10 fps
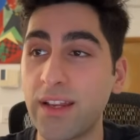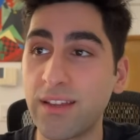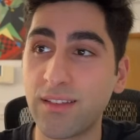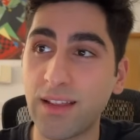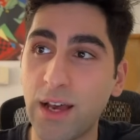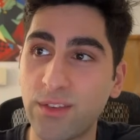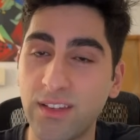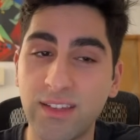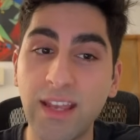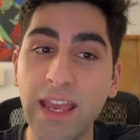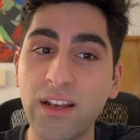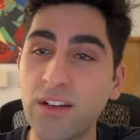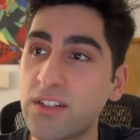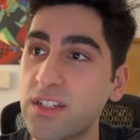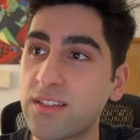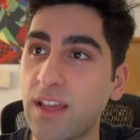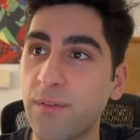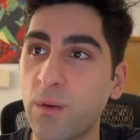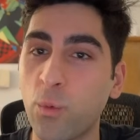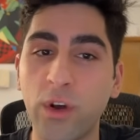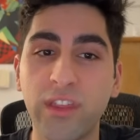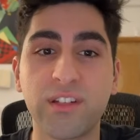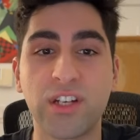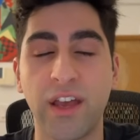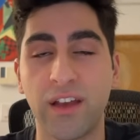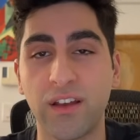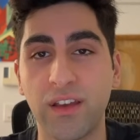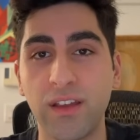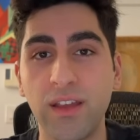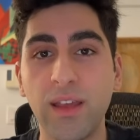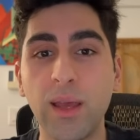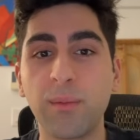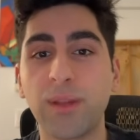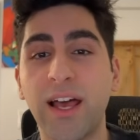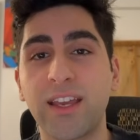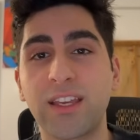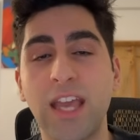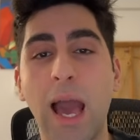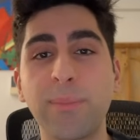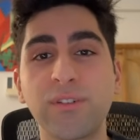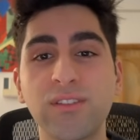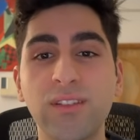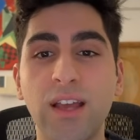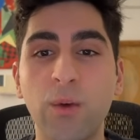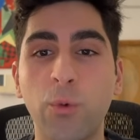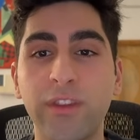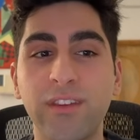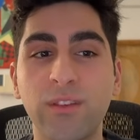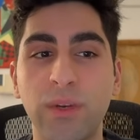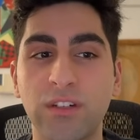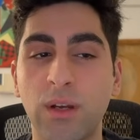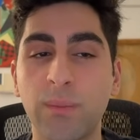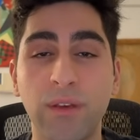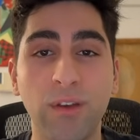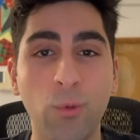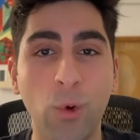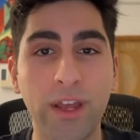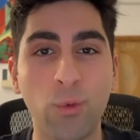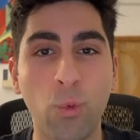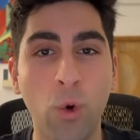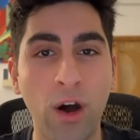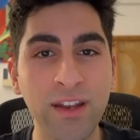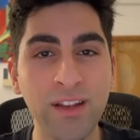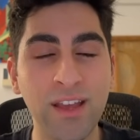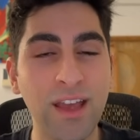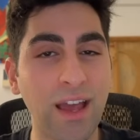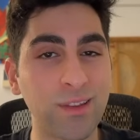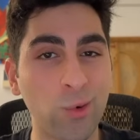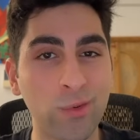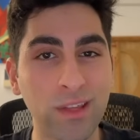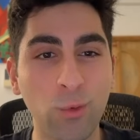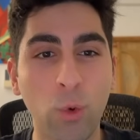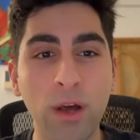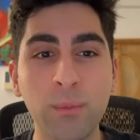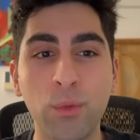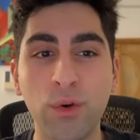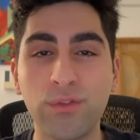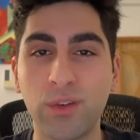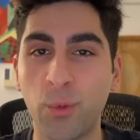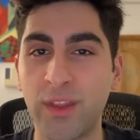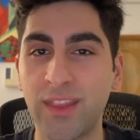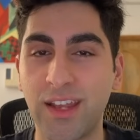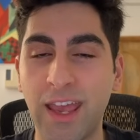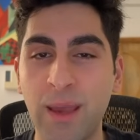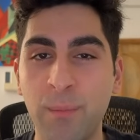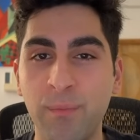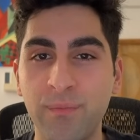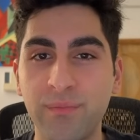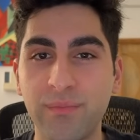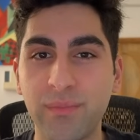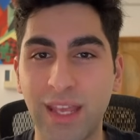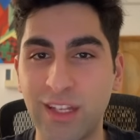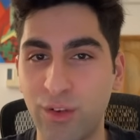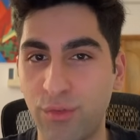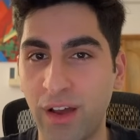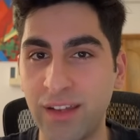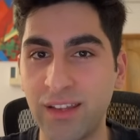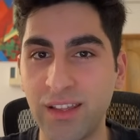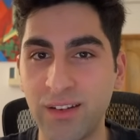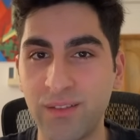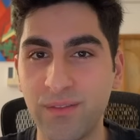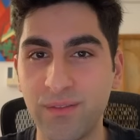is allowed to take on g7 with check. Black captures the knight with his bishop, giving white one and only one move to win the game. Can you find it?